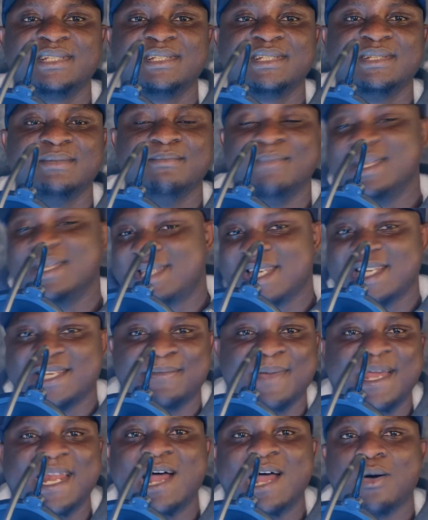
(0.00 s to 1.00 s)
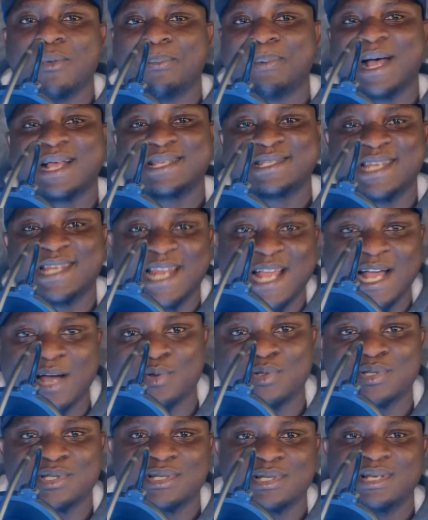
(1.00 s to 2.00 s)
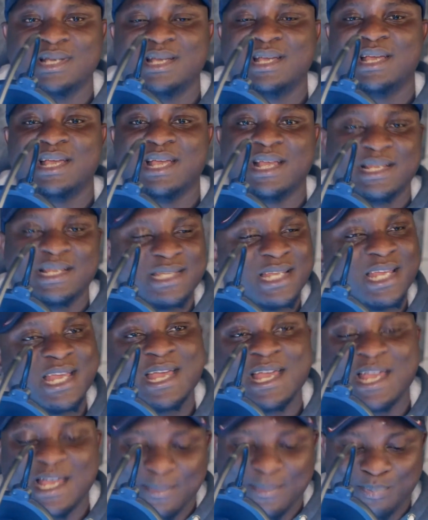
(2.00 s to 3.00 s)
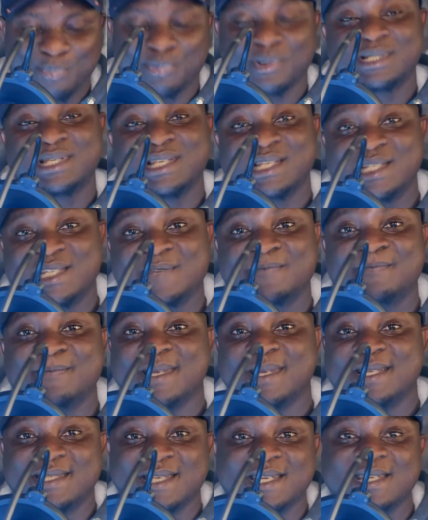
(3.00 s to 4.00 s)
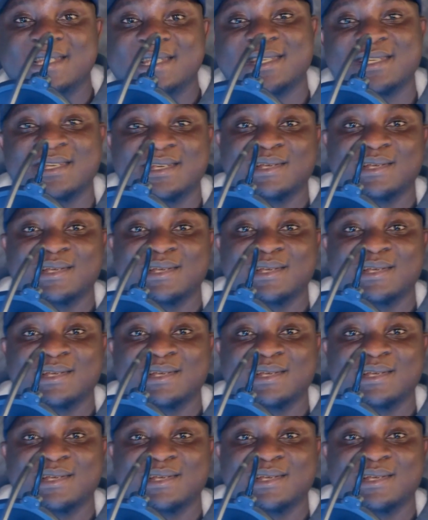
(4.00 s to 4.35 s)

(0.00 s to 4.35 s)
message be na o passing out is it a positive message